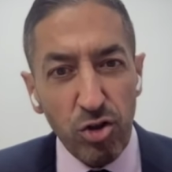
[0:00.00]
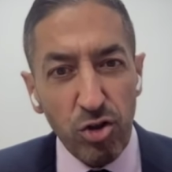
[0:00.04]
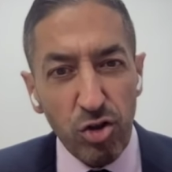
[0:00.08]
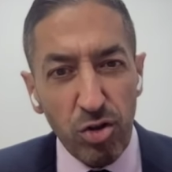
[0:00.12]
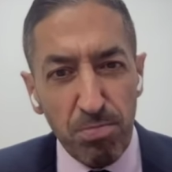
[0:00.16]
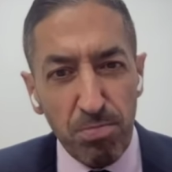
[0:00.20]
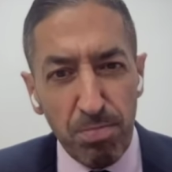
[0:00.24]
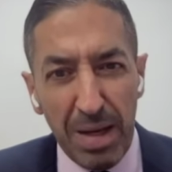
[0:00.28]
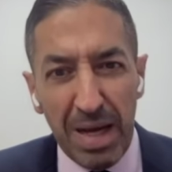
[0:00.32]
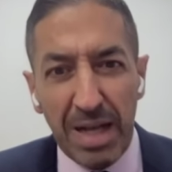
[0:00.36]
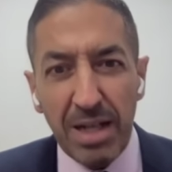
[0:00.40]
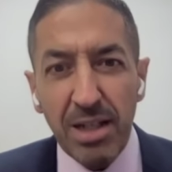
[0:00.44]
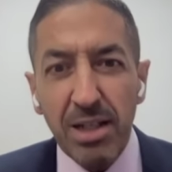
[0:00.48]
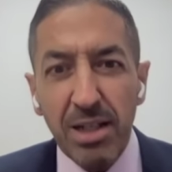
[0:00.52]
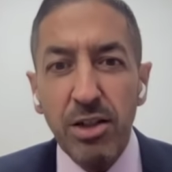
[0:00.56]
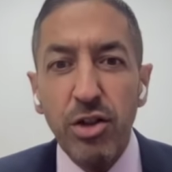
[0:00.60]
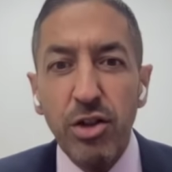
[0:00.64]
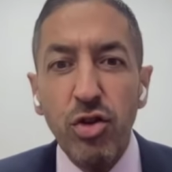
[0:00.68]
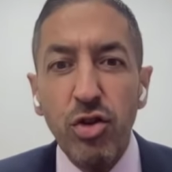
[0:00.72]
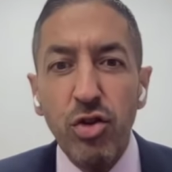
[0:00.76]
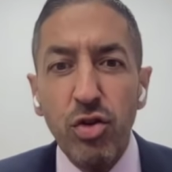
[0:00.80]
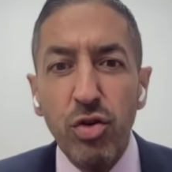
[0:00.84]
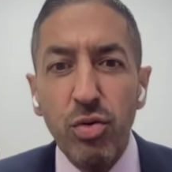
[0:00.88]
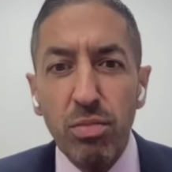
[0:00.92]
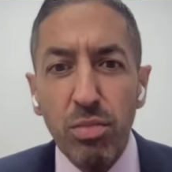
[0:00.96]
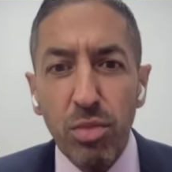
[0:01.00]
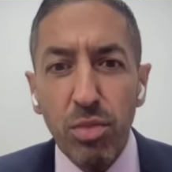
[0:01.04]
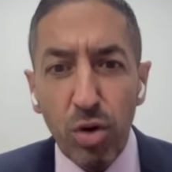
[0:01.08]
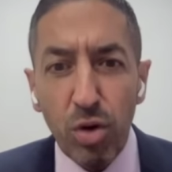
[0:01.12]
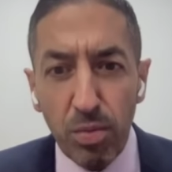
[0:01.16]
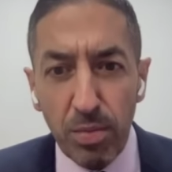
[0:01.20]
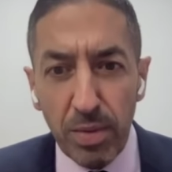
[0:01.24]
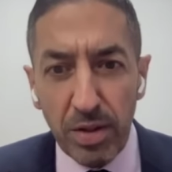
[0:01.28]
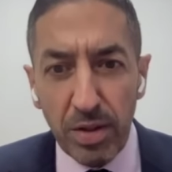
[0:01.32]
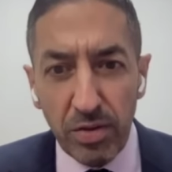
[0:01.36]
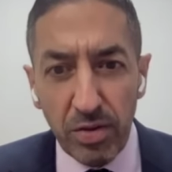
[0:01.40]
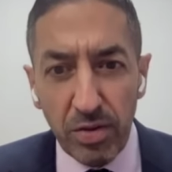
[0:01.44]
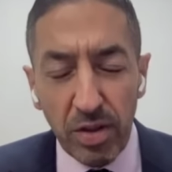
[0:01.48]
dramatically new
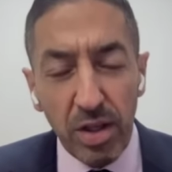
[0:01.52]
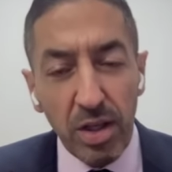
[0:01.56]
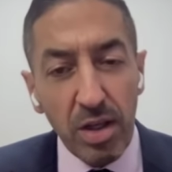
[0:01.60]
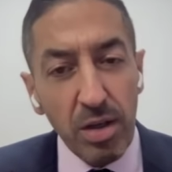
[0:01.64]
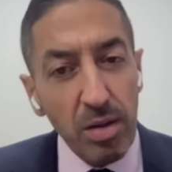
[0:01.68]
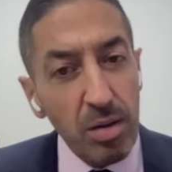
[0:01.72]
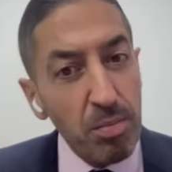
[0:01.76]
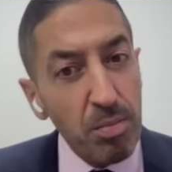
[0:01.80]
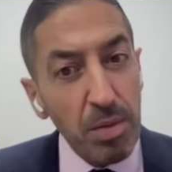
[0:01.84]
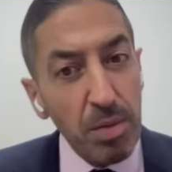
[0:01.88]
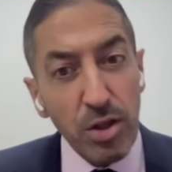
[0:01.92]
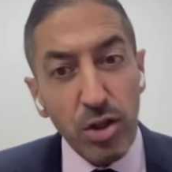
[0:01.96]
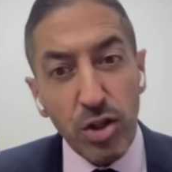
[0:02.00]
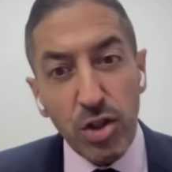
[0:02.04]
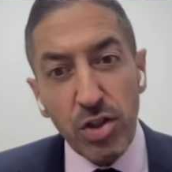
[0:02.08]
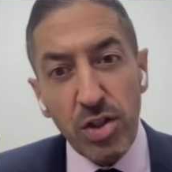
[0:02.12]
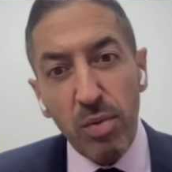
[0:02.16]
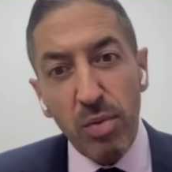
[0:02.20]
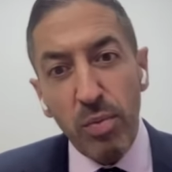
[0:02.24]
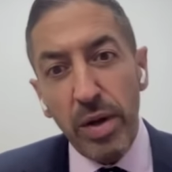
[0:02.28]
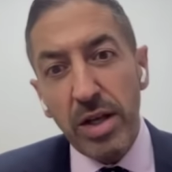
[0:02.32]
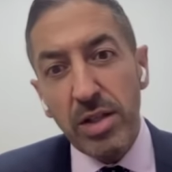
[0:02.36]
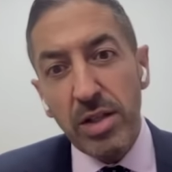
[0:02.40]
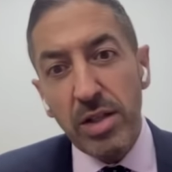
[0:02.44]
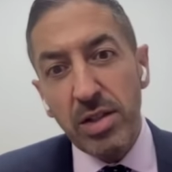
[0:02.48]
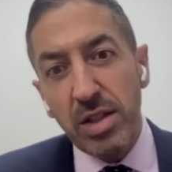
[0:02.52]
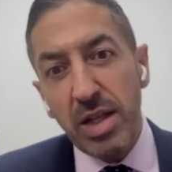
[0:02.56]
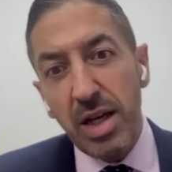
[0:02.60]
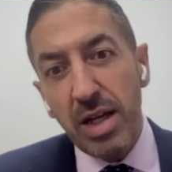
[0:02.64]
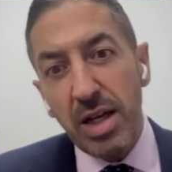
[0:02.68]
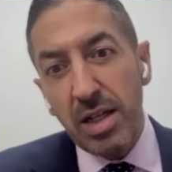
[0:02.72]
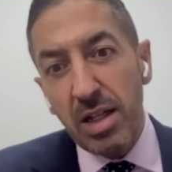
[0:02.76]
moment, in much the same way as